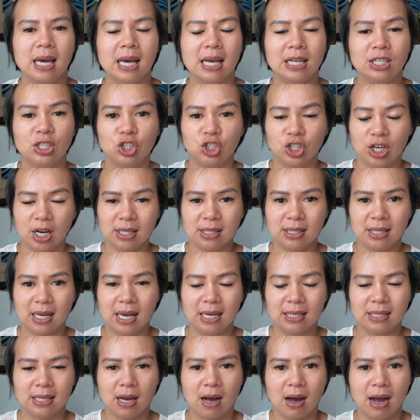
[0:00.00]
It's just
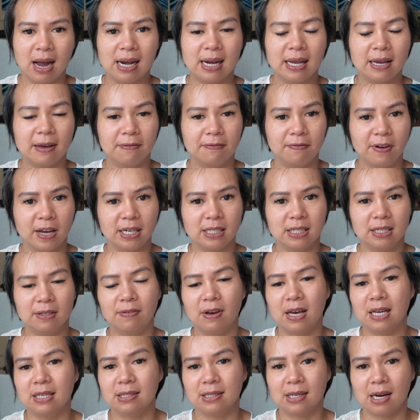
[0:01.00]
as highly
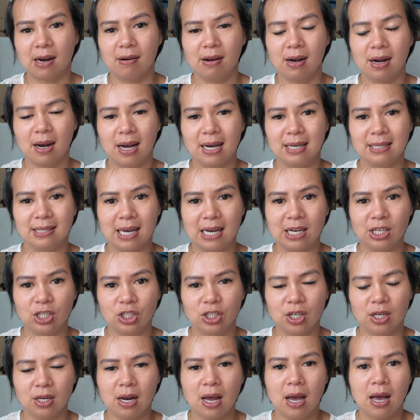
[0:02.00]
effective as
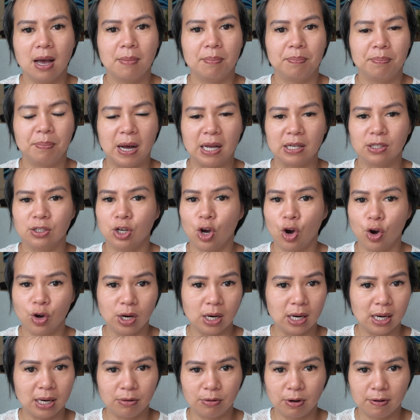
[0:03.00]
sterilization, but
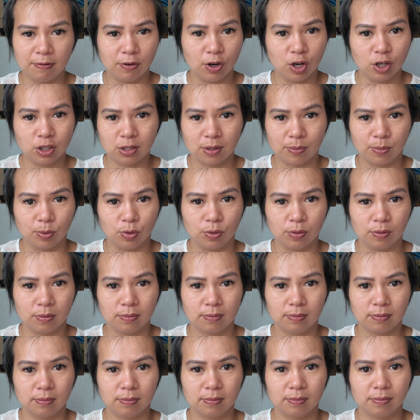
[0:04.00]
totally reversible.
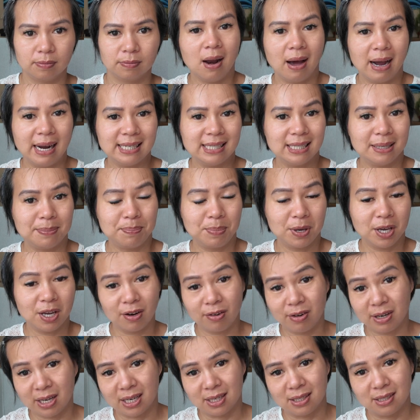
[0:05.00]
Lighter
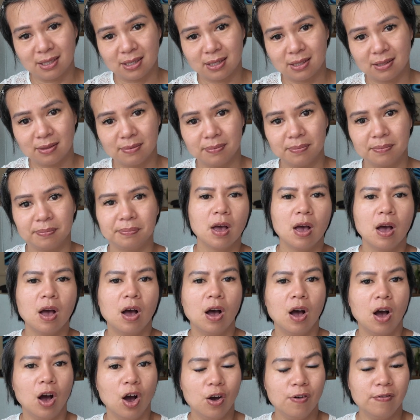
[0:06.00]
periods.
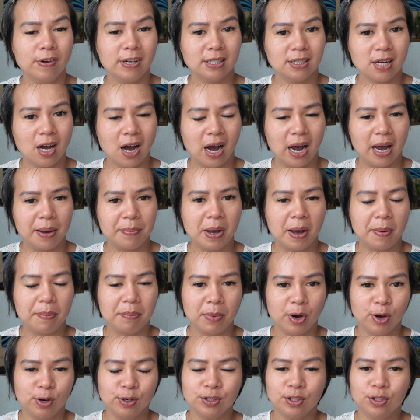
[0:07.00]
Over time,
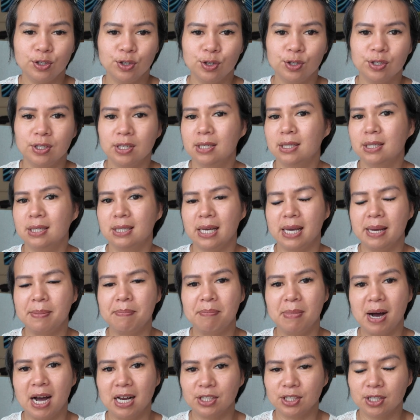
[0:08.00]
most users see
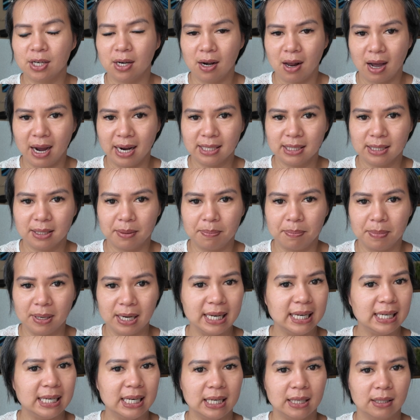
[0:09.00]
much lighter
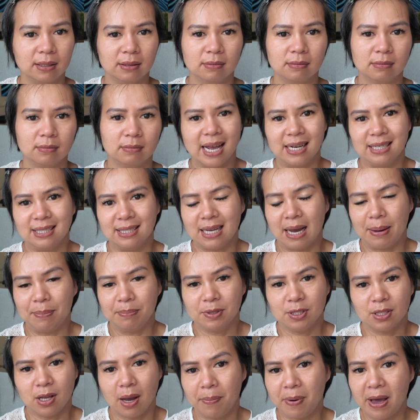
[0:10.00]
bleeding, and
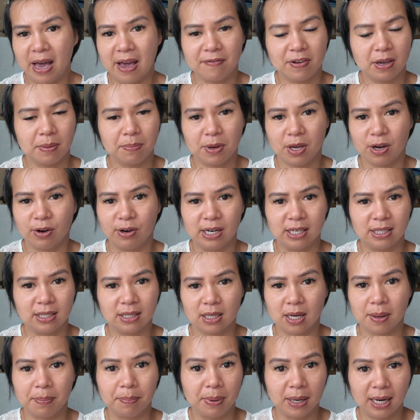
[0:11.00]
some stop having
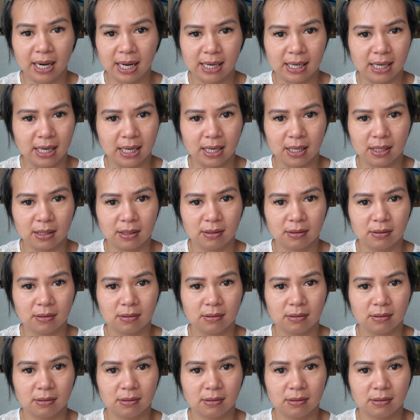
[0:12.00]
periods completely.